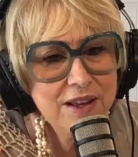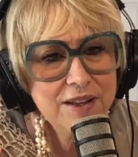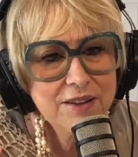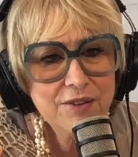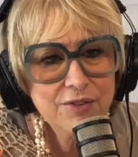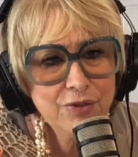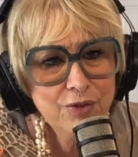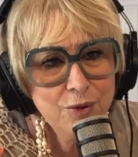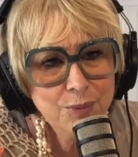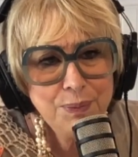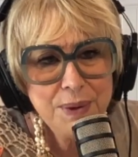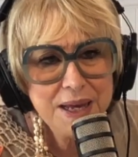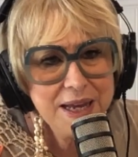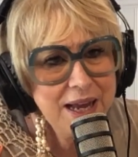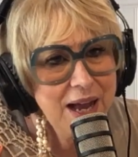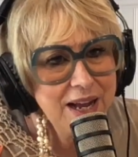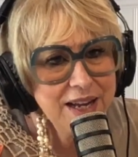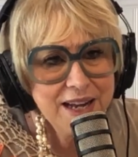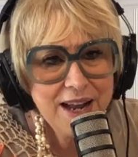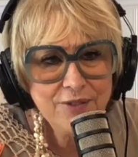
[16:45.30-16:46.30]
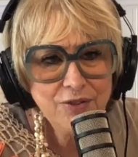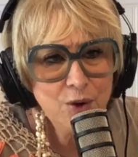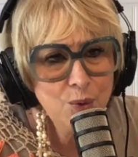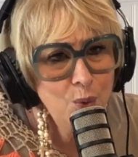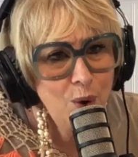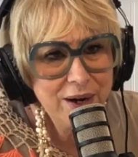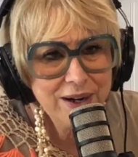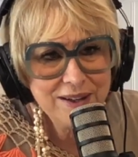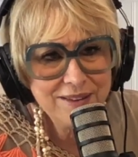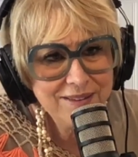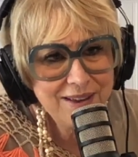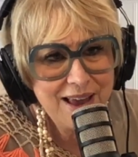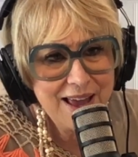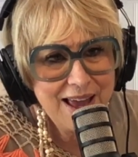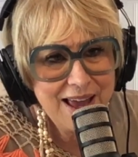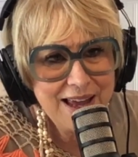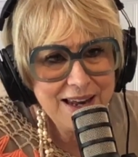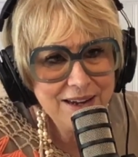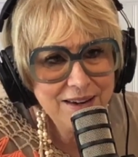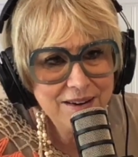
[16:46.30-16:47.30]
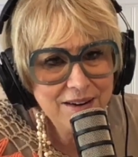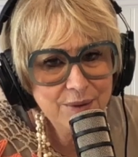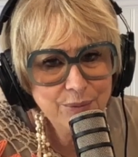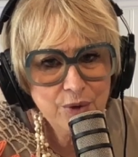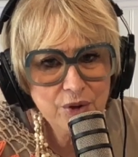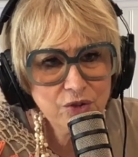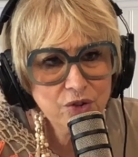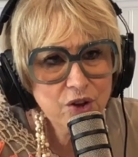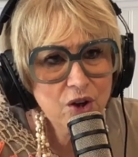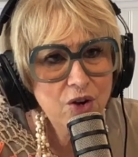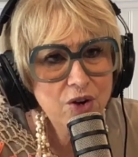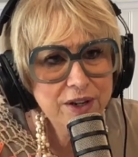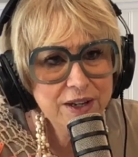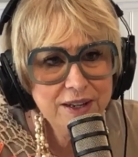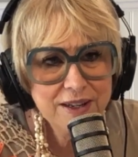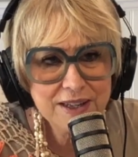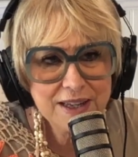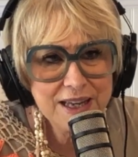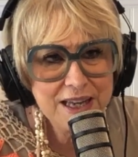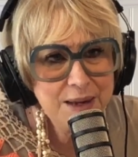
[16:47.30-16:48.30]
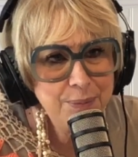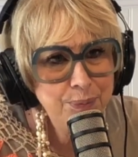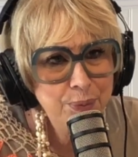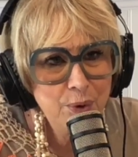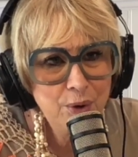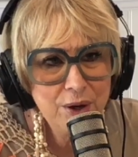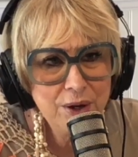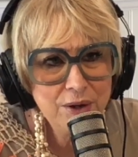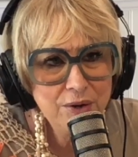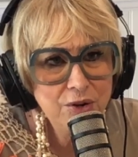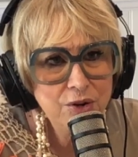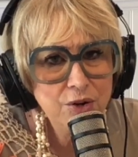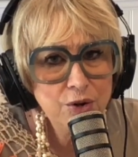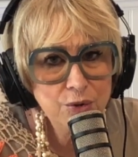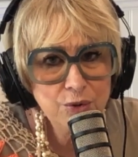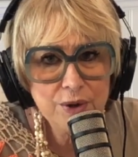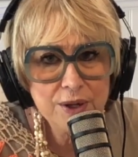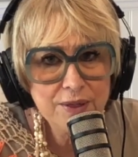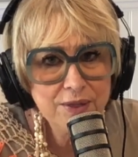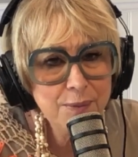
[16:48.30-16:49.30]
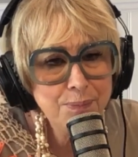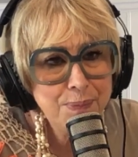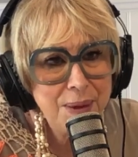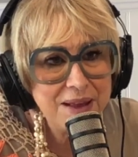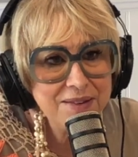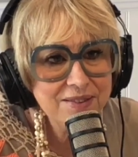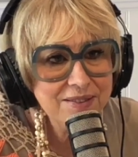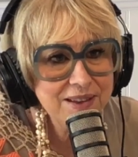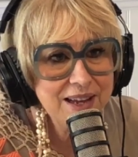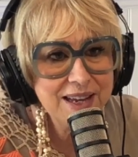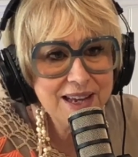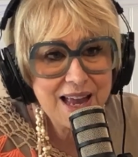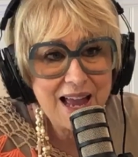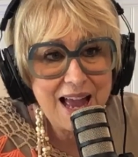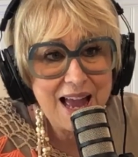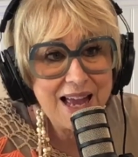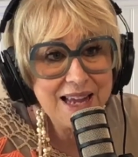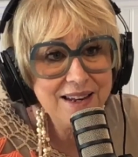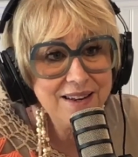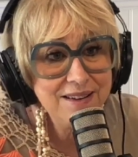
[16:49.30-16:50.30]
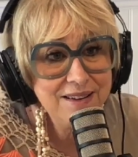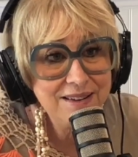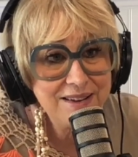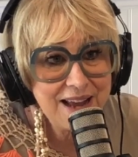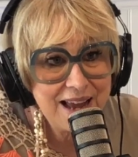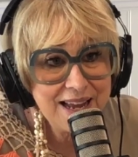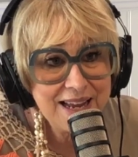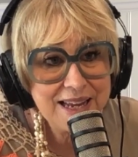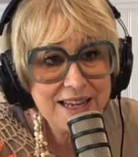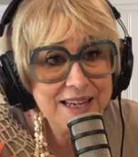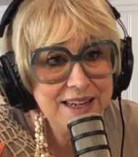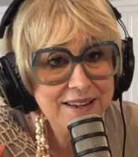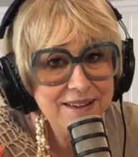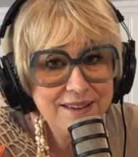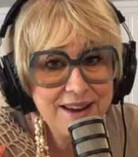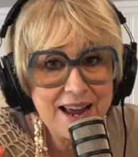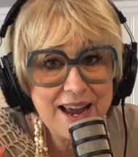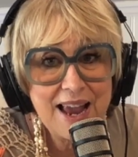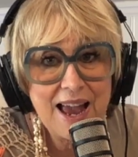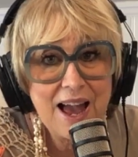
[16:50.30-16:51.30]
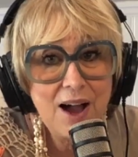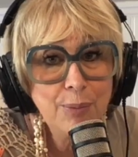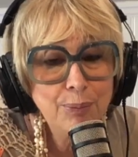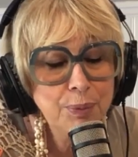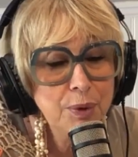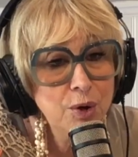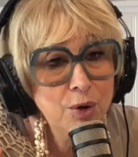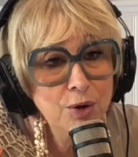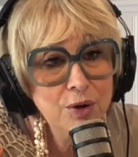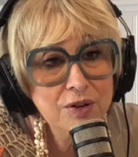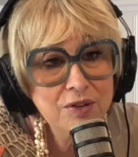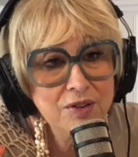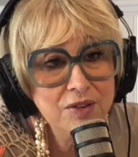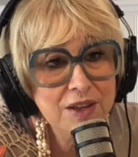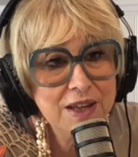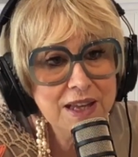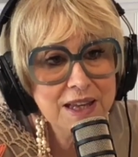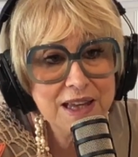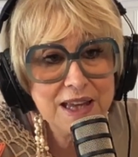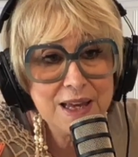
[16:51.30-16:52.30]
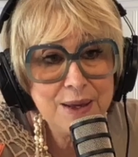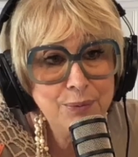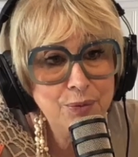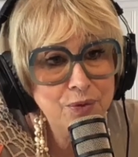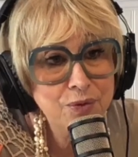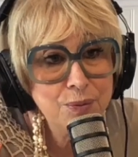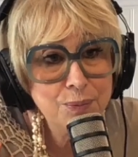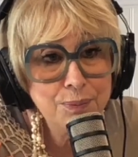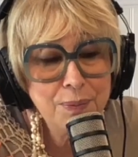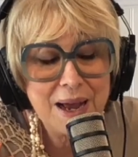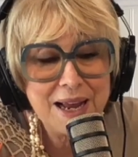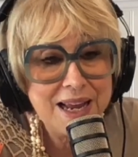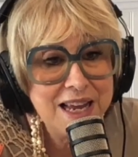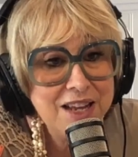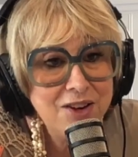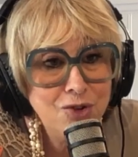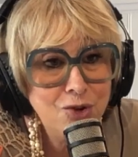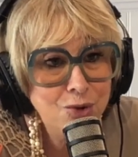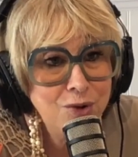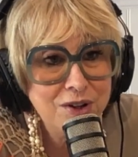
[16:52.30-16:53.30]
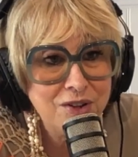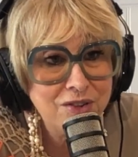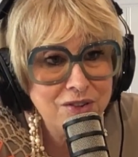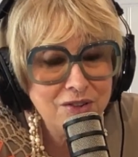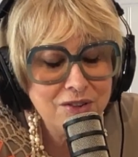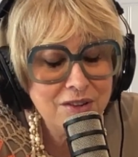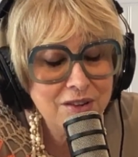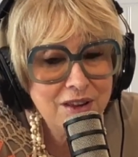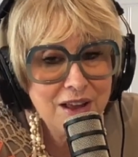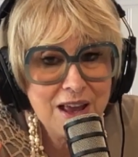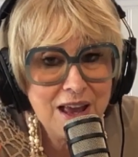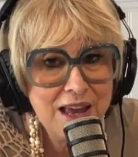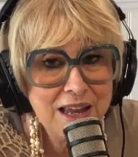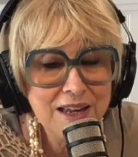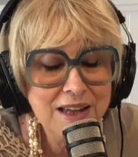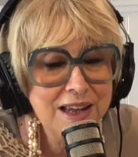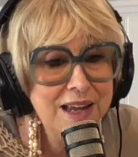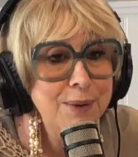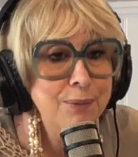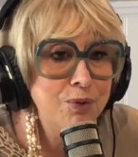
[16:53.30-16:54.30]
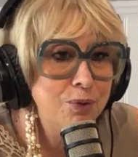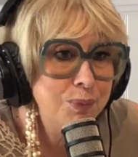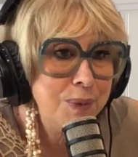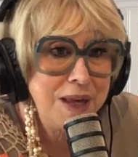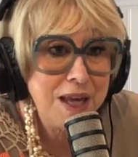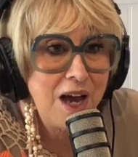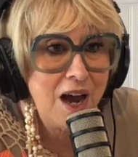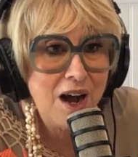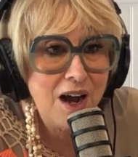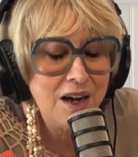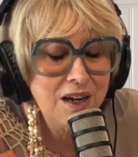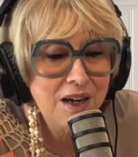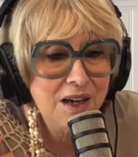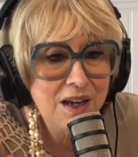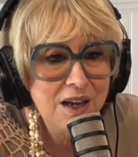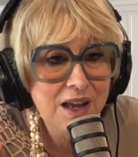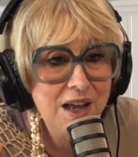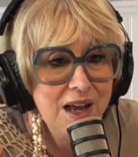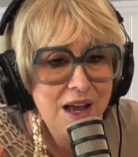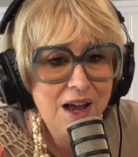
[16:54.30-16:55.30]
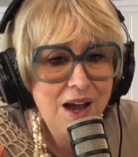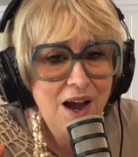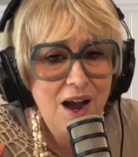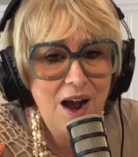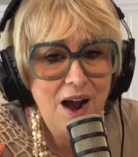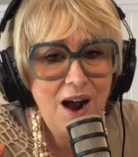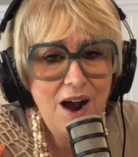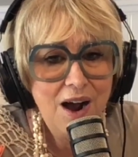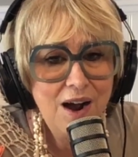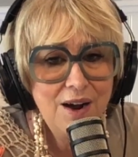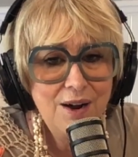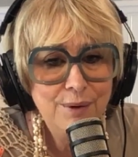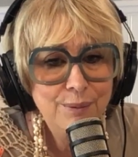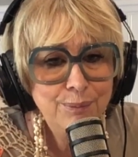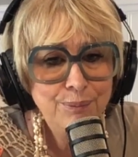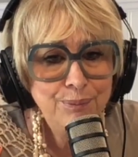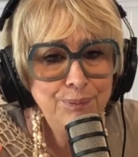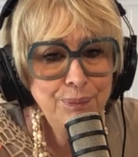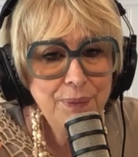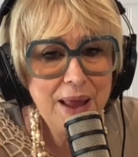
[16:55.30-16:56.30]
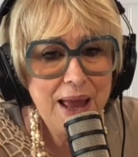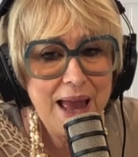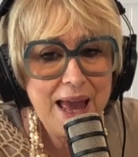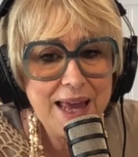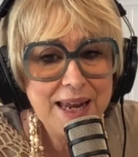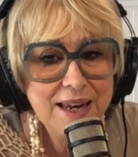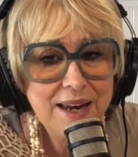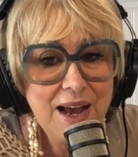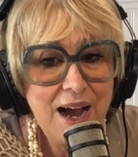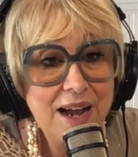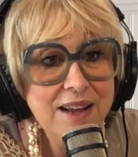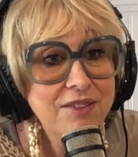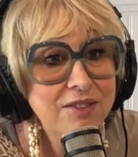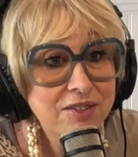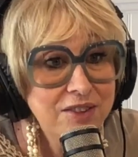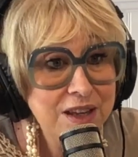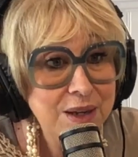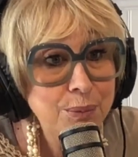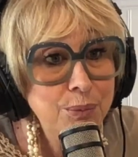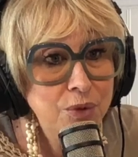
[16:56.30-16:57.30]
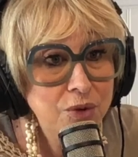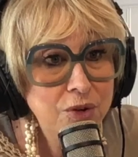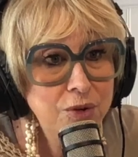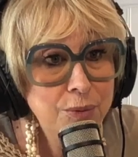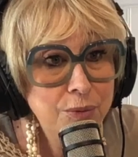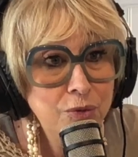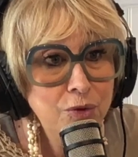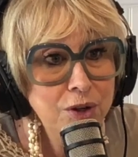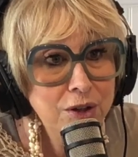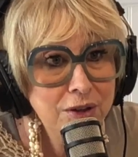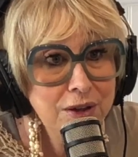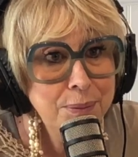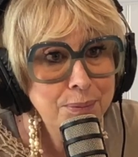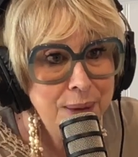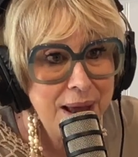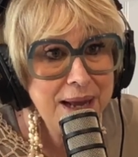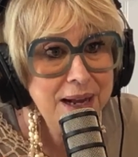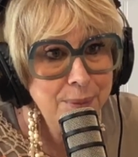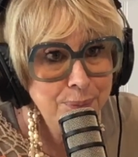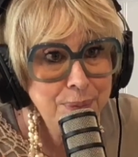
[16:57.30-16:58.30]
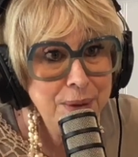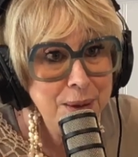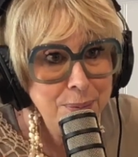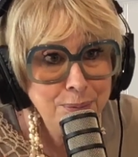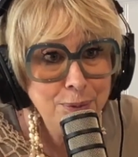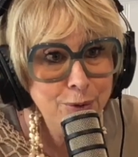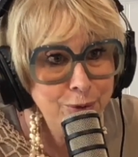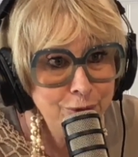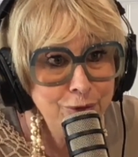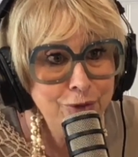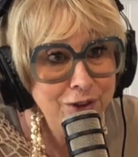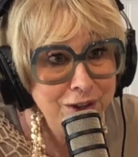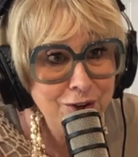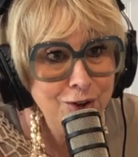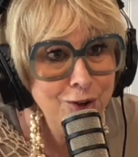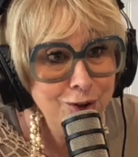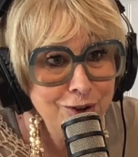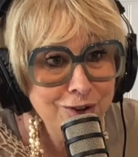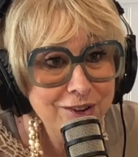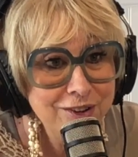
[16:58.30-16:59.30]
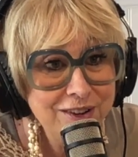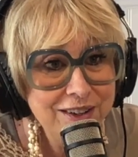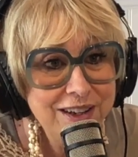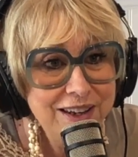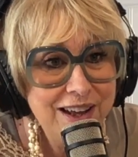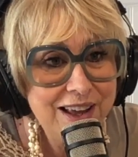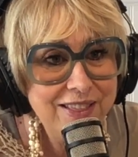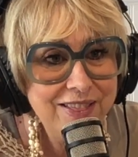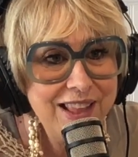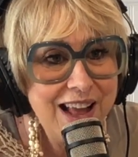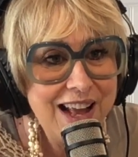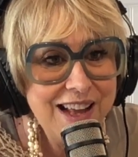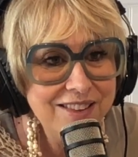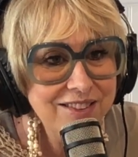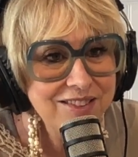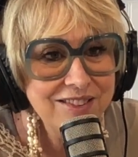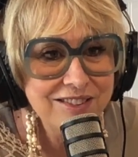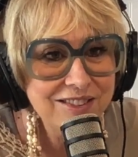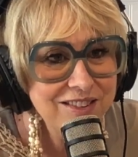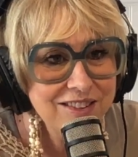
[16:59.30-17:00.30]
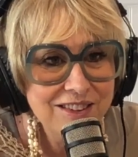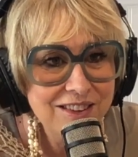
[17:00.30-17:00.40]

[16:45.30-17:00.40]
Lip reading: for me, I never want it to end. I'm just going to keep on doing the best I can day in and day out, because it keeps my interest and it keeps me young. And I seem to really make people feel good. And that's